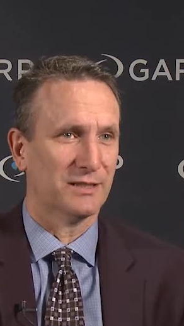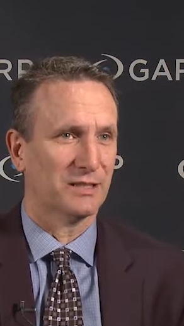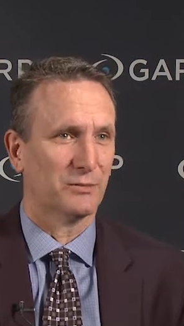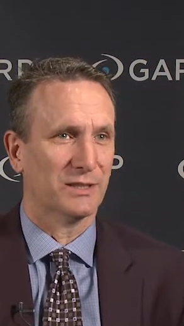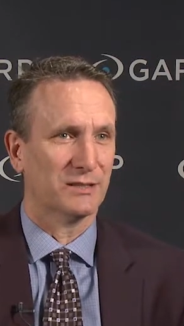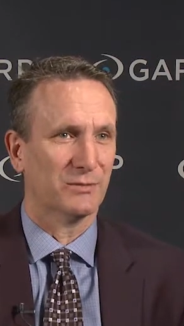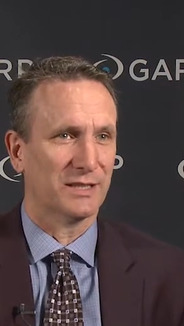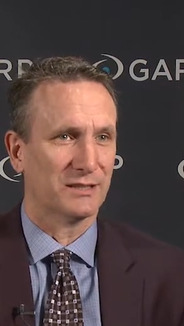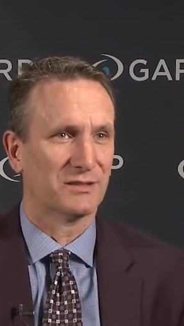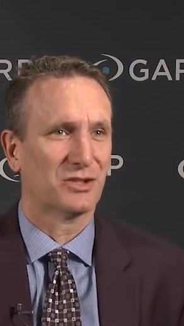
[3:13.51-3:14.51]
They create the
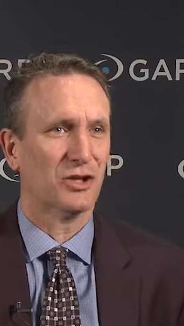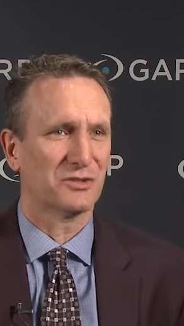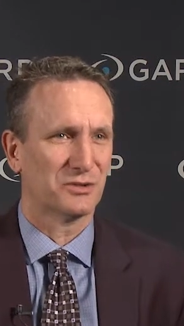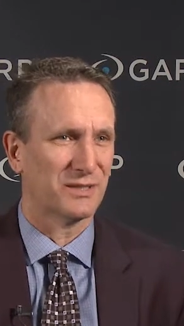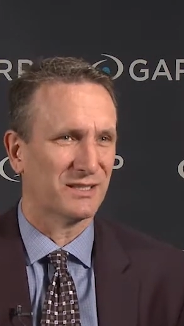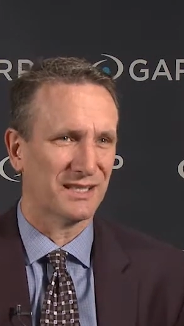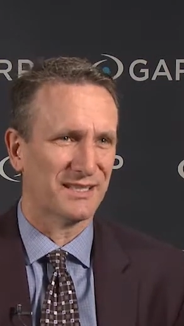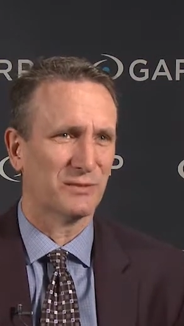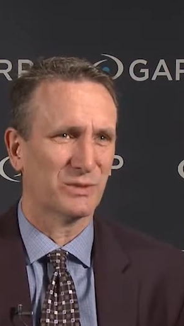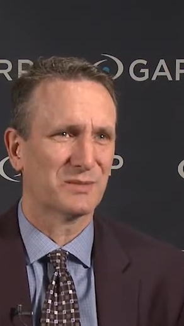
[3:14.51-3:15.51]
right culture, and I
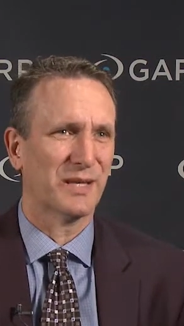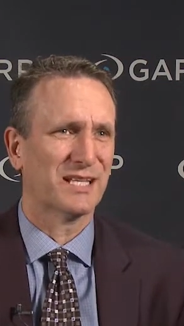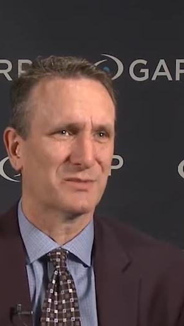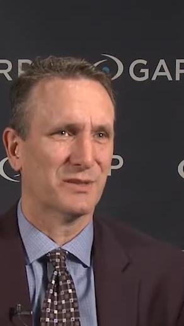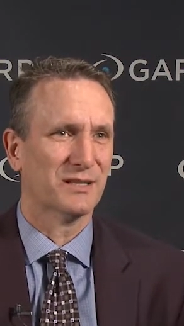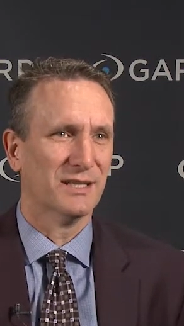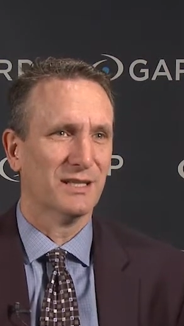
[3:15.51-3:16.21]
think risk management